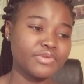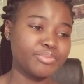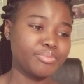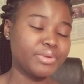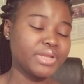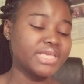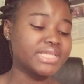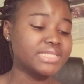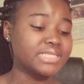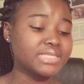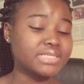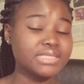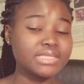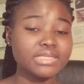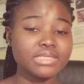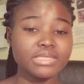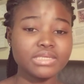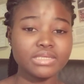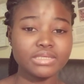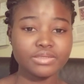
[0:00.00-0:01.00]
the places
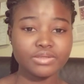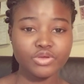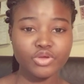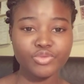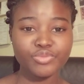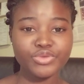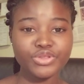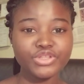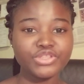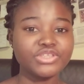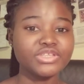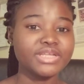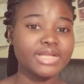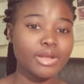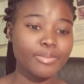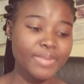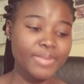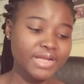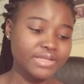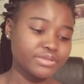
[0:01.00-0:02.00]
in the community.
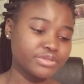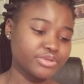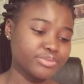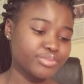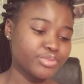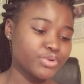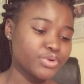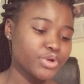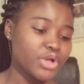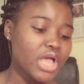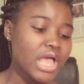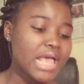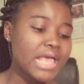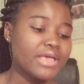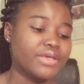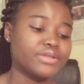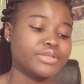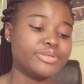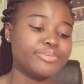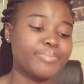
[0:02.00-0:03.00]
Now back to the book.
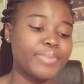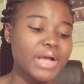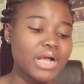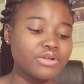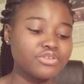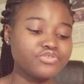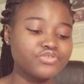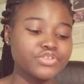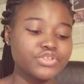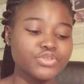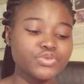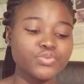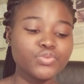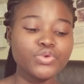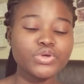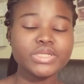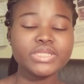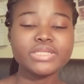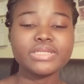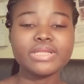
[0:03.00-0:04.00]
The boundaries.
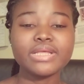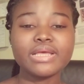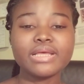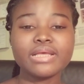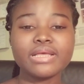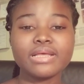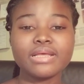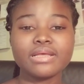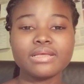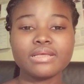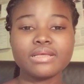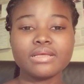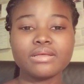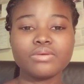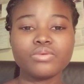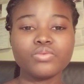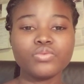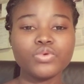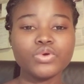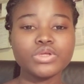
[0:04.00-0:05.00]
Where
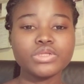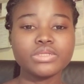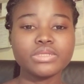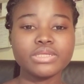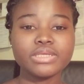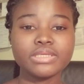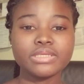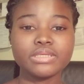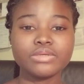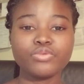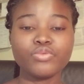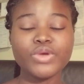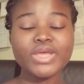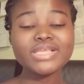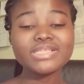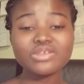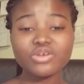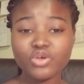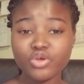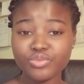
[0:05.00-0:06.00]

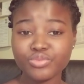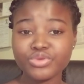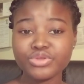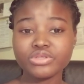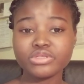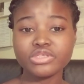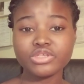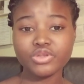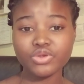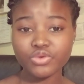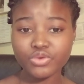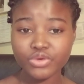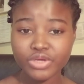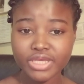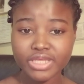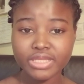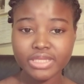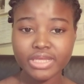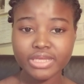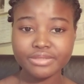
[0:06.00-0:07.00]
is the community
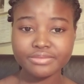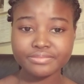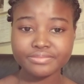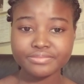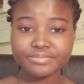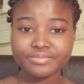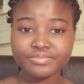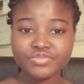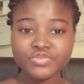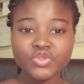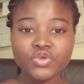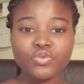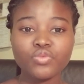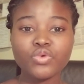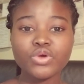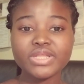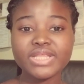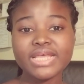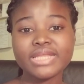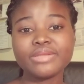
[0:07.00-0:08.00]
located?
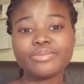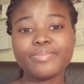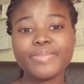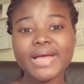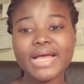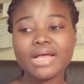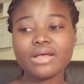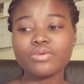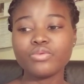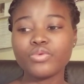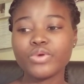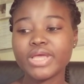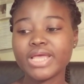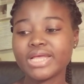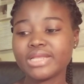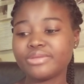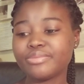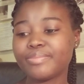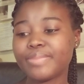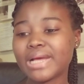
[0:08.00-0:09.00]
Where are
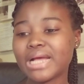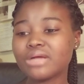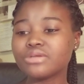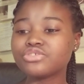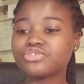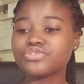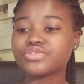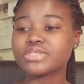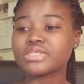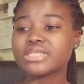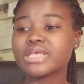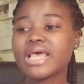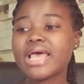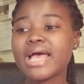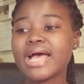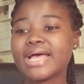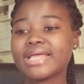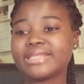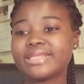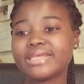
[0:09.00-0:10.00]
the boundaries?
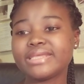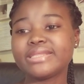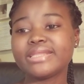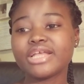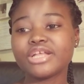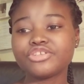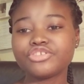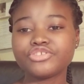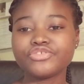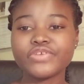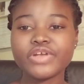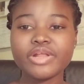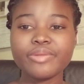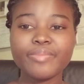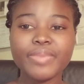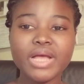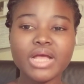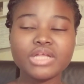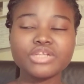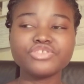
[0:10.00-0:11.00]
Are there natural
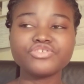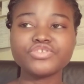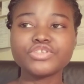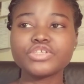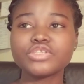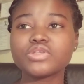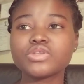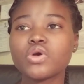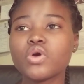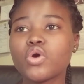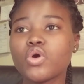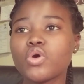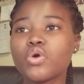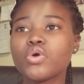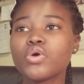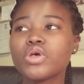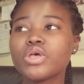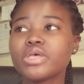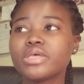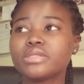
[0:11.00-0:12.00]
boundaries,
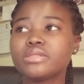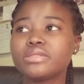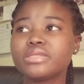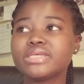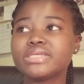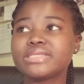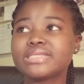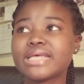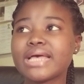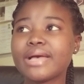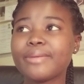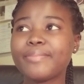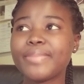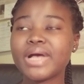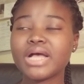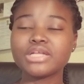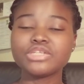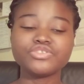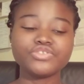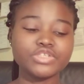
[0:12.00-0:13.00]
or these are
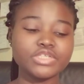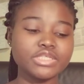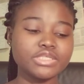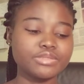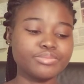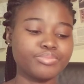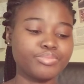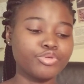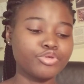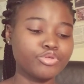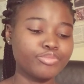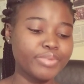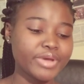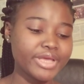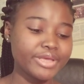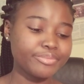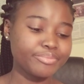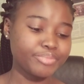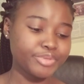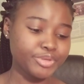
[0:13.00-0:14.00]
boundaries put
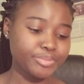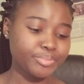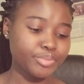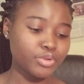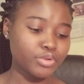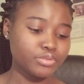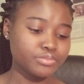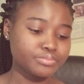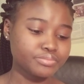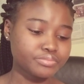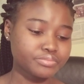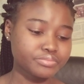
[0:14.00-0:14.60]
by people,